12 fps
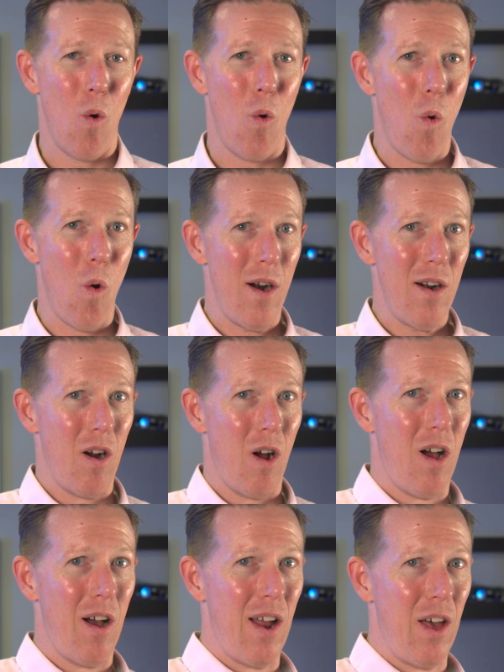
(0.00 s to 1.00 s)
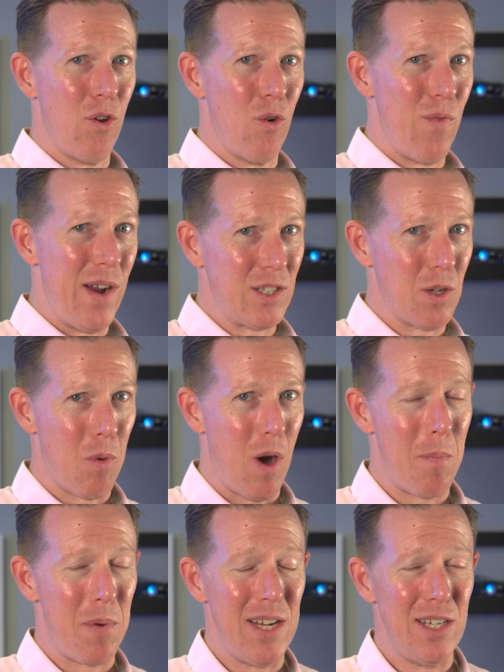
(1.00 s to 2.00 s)
or on other rental
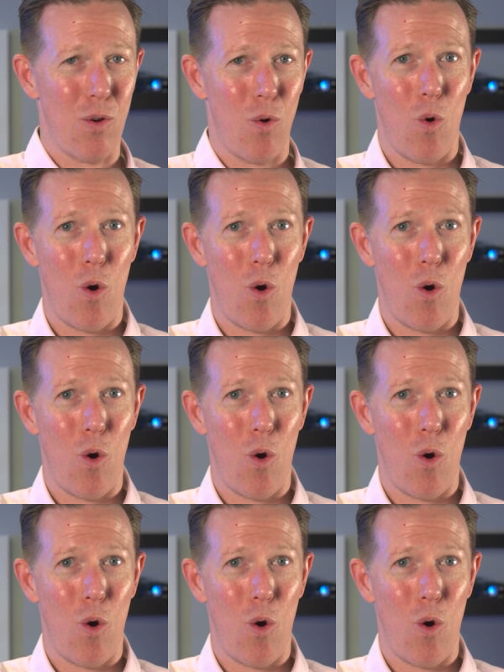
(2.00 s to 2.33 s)
properties,